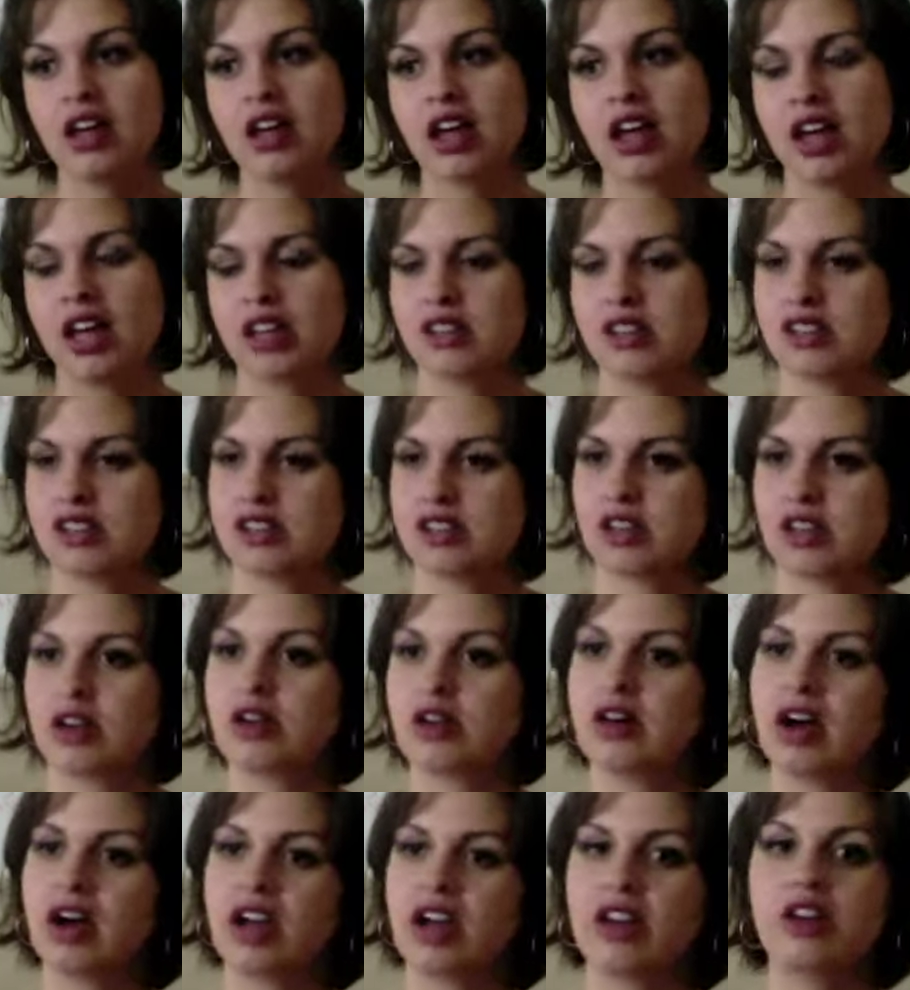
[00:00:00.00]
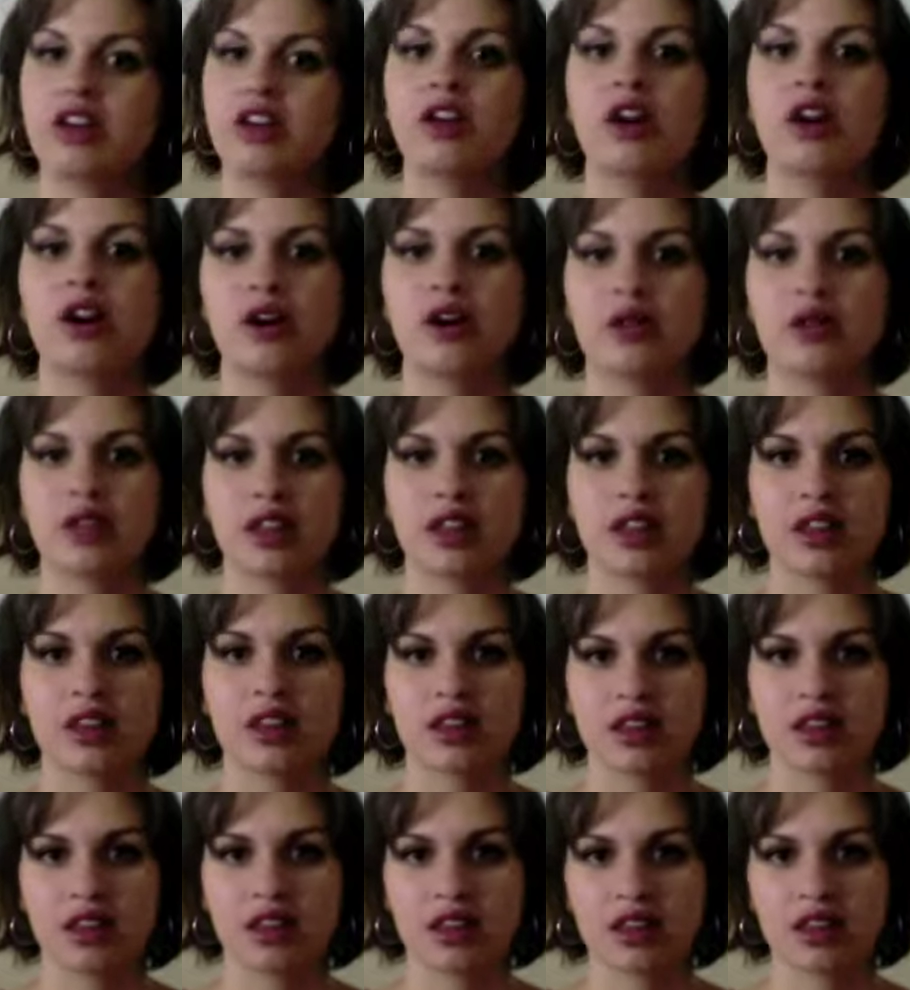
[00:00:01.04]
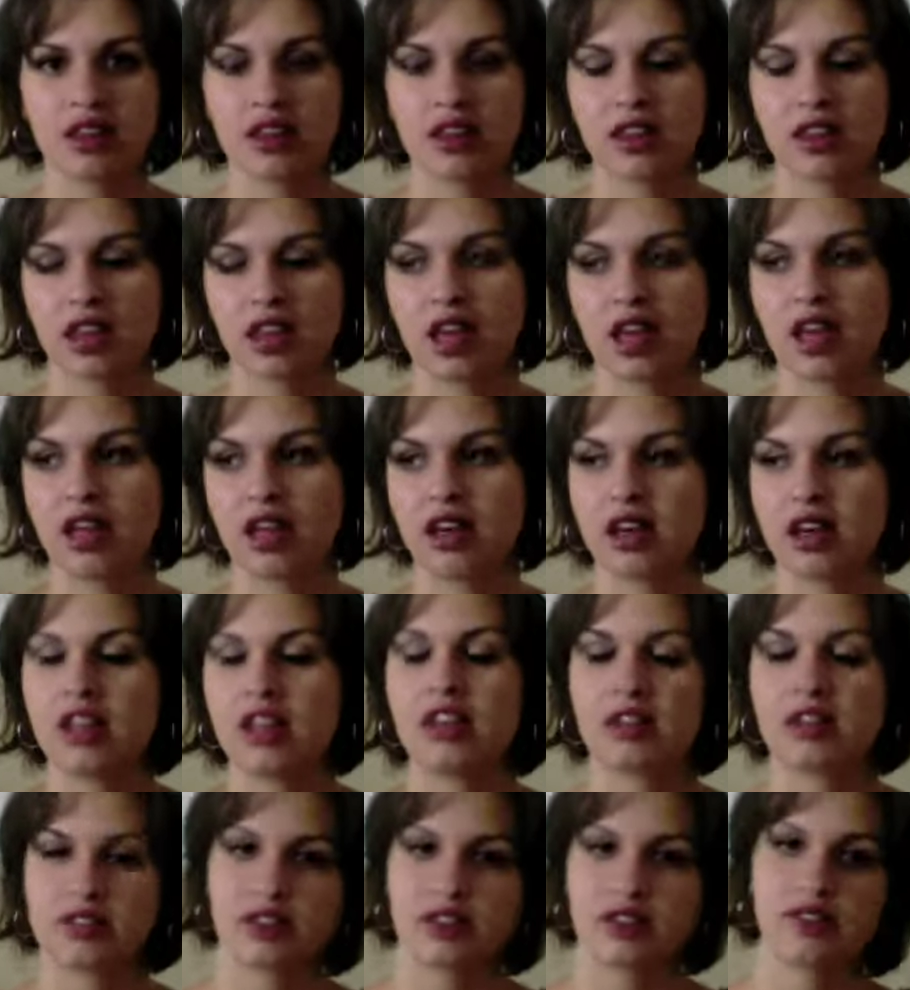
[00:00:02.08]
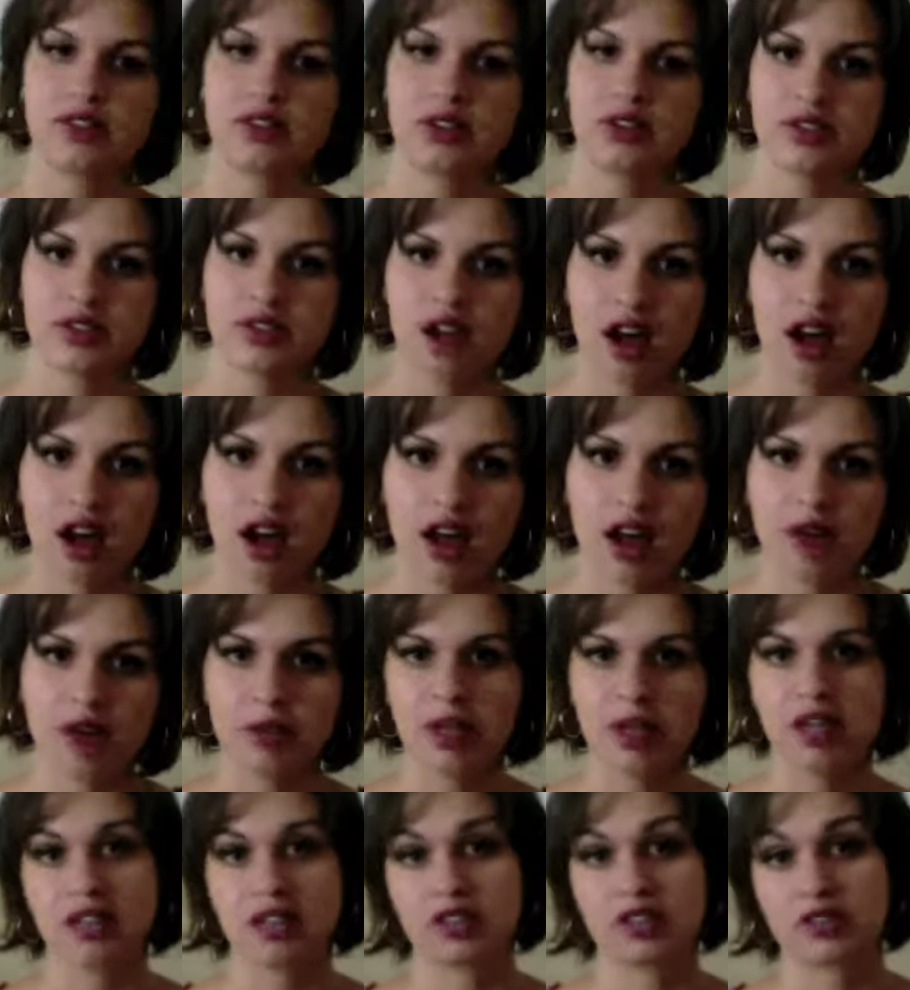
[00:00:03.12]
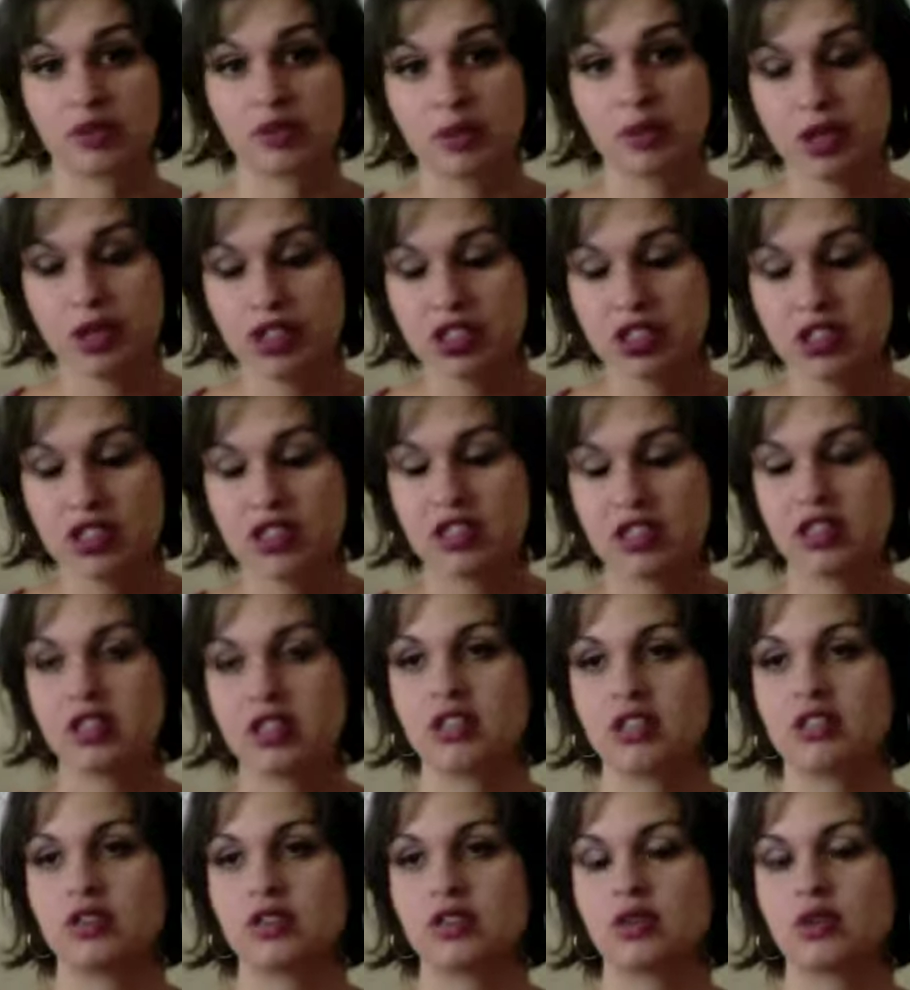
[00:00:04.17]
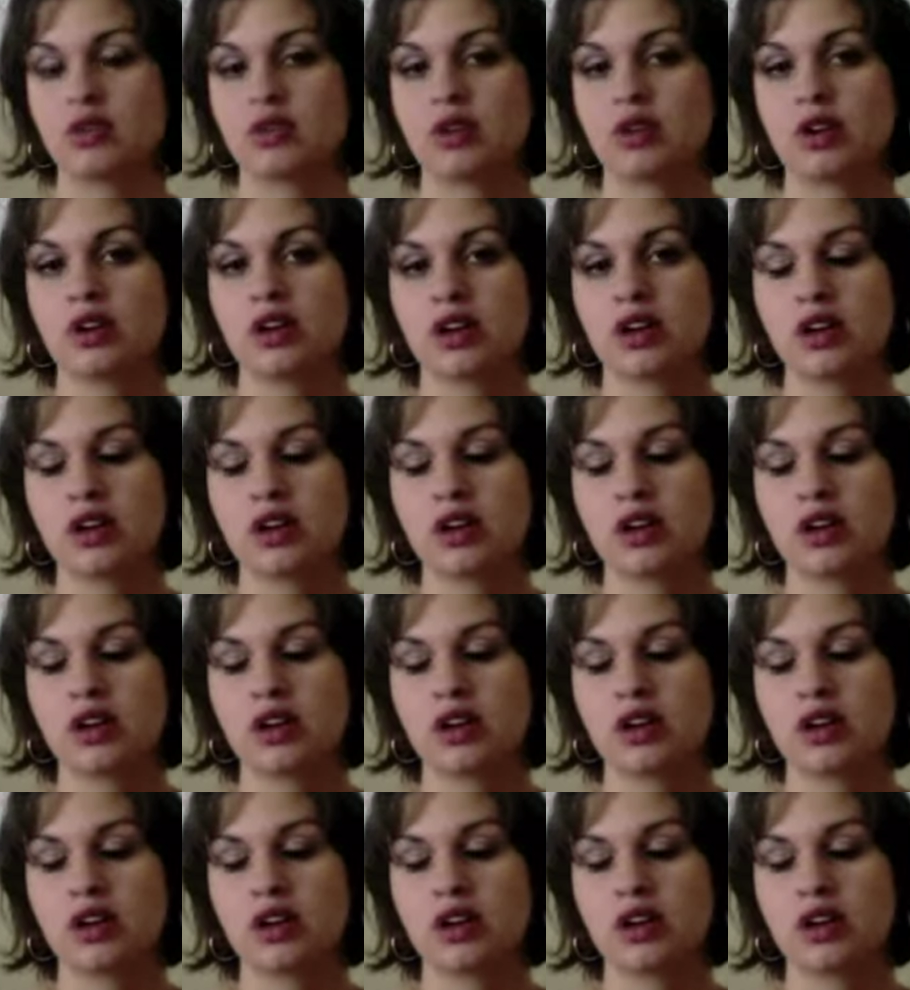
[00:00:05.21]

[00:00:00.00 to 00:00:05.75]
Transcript: and so I know that they need their cell phones on because of emergencies or